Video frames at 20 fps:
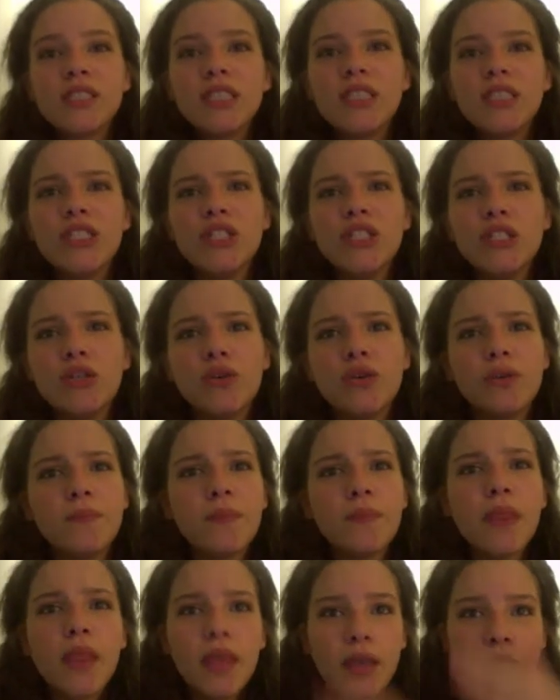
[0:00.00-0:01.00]
And so
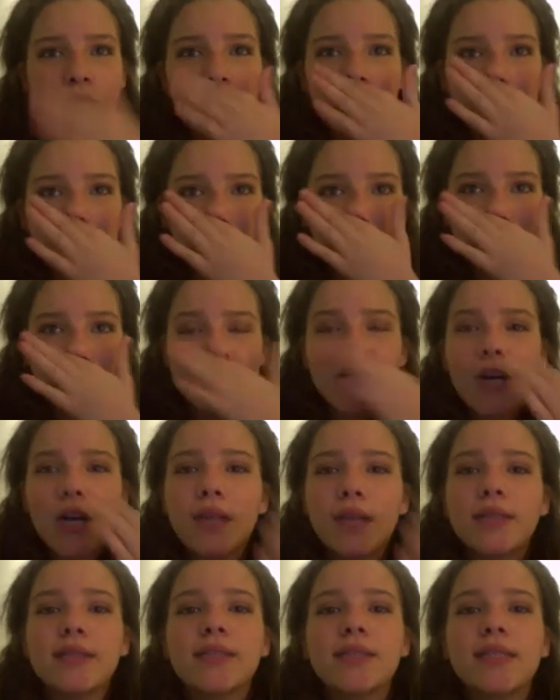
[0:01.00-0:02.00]
Chip kept
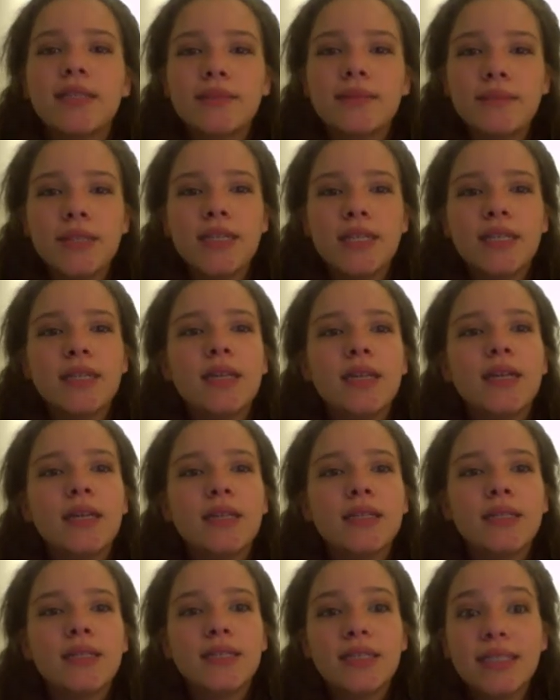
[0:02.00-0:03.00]
telling me,
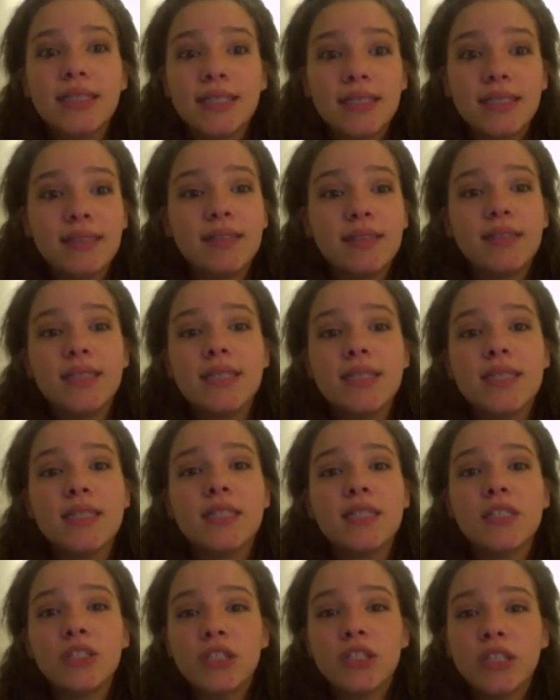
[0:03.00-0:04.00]
listen, this
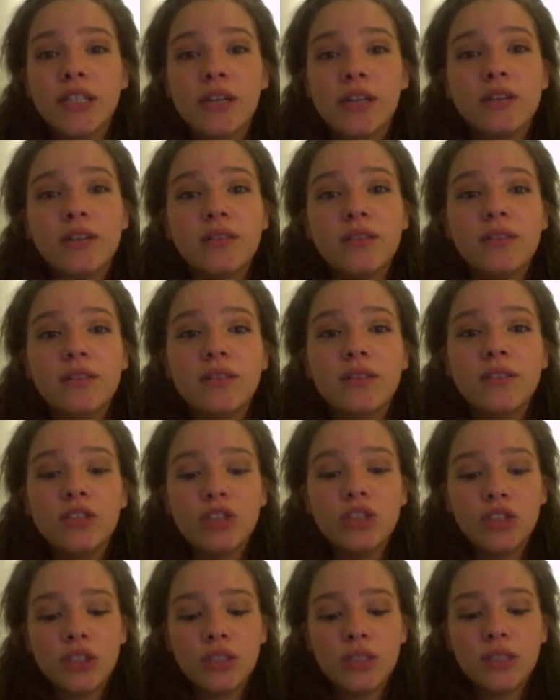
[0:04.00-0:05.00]
isn't good. You
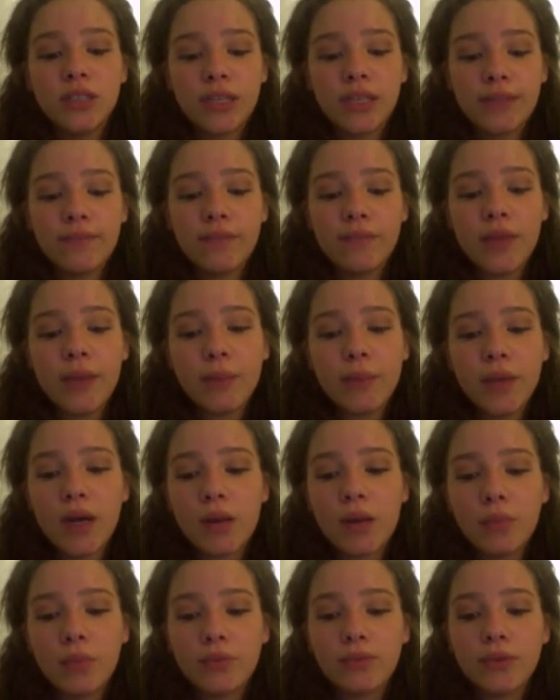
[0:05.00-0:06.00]
should give them
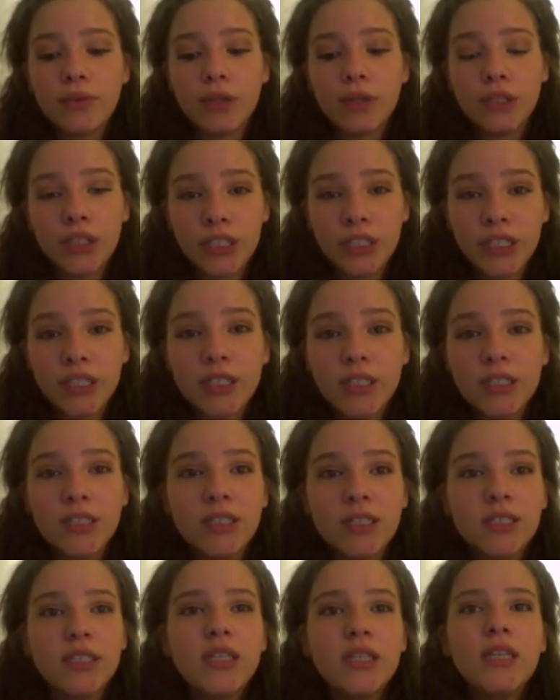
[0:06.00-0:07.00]
up for good.
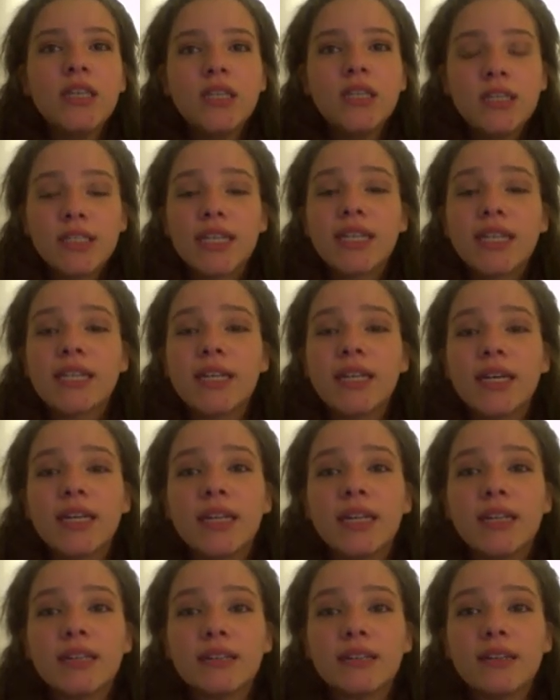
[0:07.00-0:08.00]
And
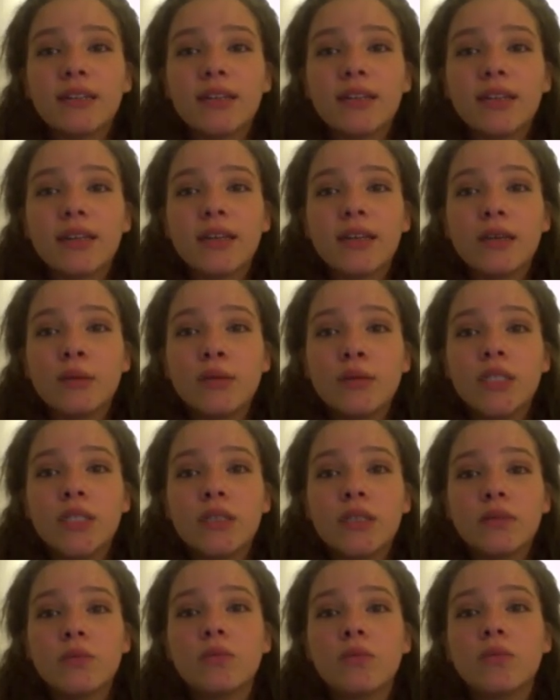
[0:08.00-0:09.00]
it was
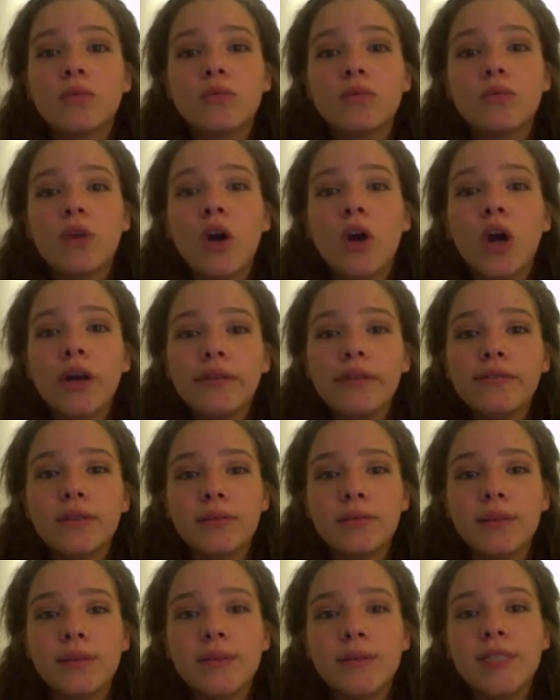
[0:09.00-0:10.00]
hard for
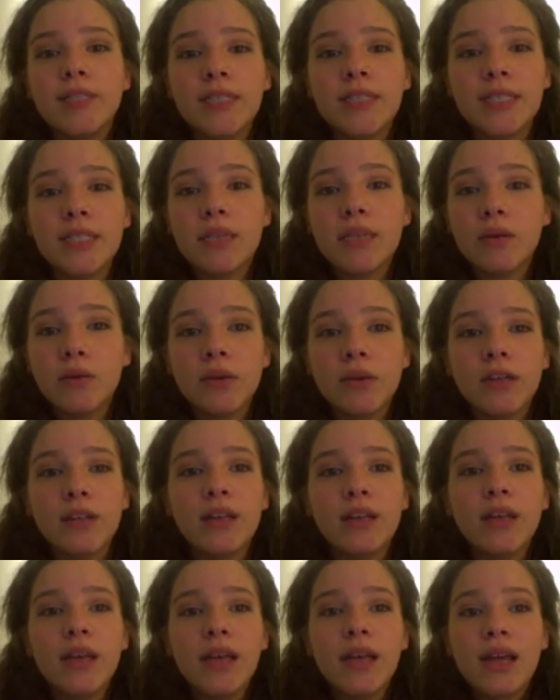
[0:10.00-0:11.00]
me because they were
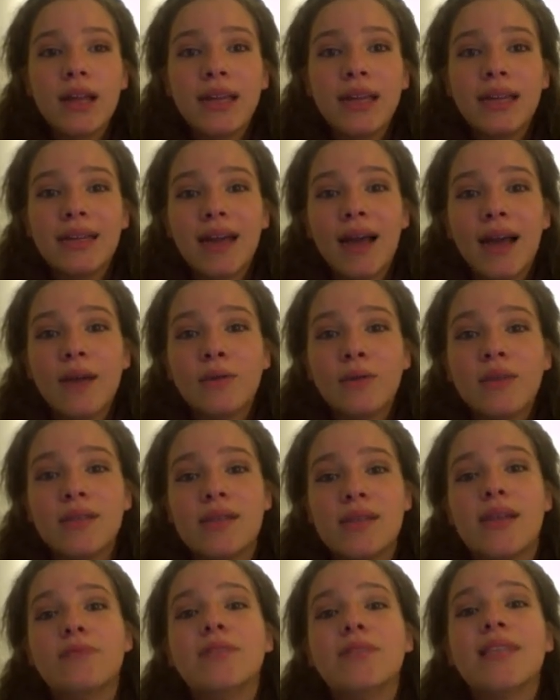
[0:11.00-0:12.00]
like, I
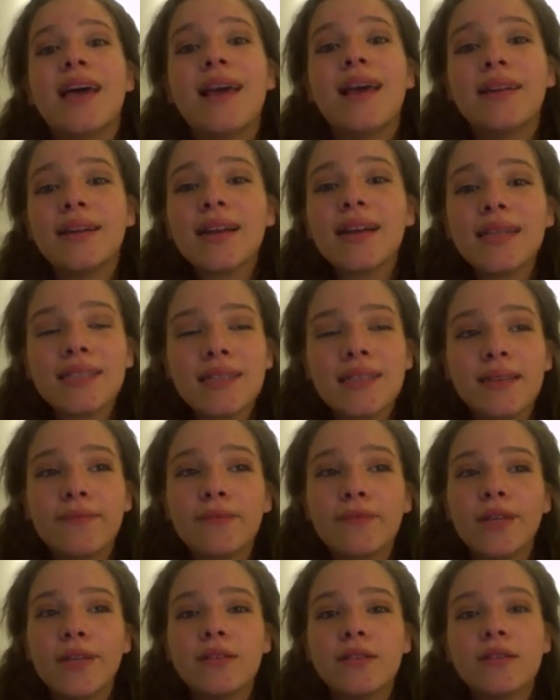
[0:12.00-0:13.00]
was idolizing them
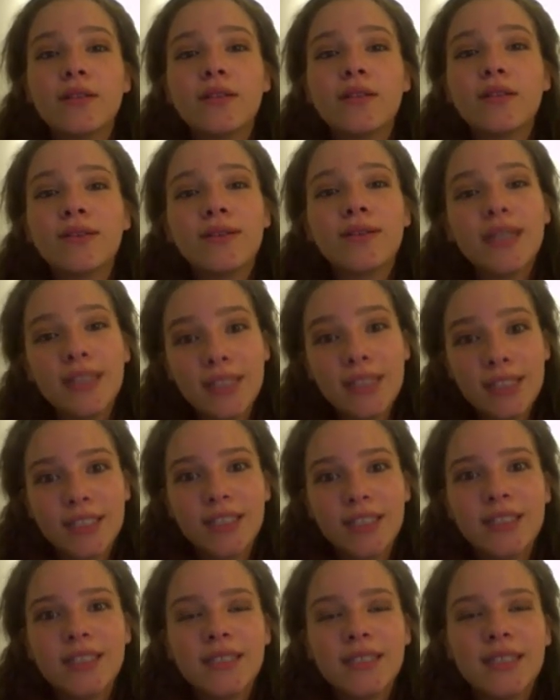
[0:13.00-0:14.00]
for like 3
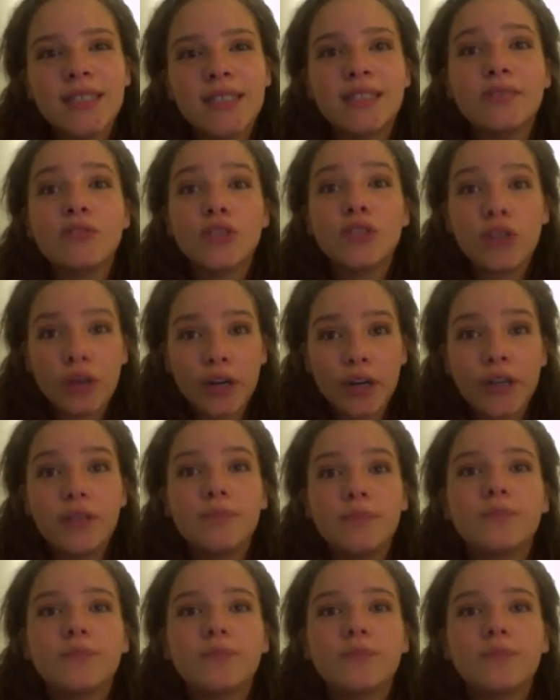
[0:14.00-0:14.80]
years, and it was hard.